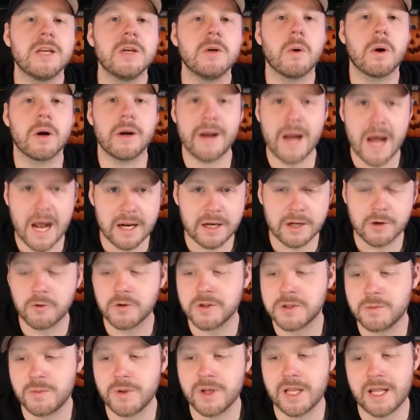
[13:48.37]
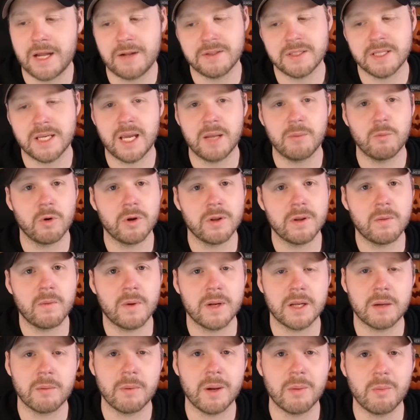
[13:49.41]
You are not going to be allowed to gain more than
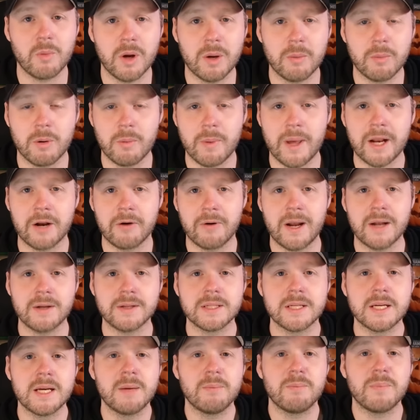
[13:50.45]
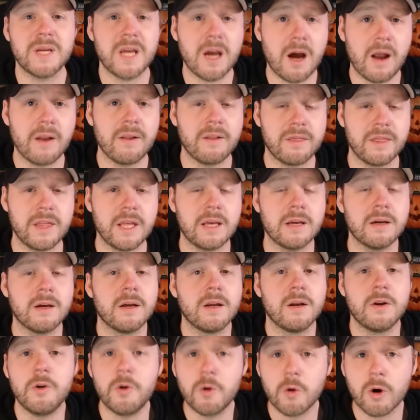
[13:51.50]
one command point per battle round beyond the
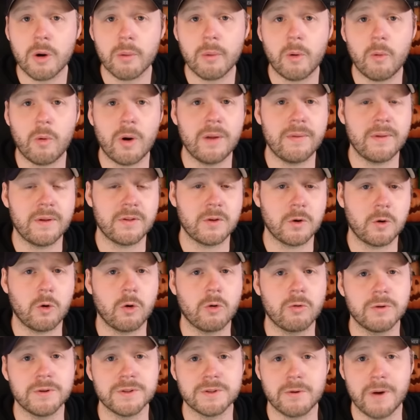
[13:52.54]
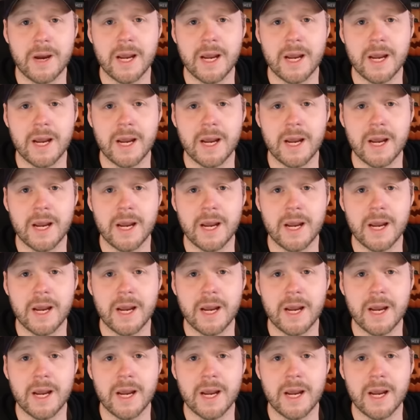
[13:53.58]
normal one that the core rules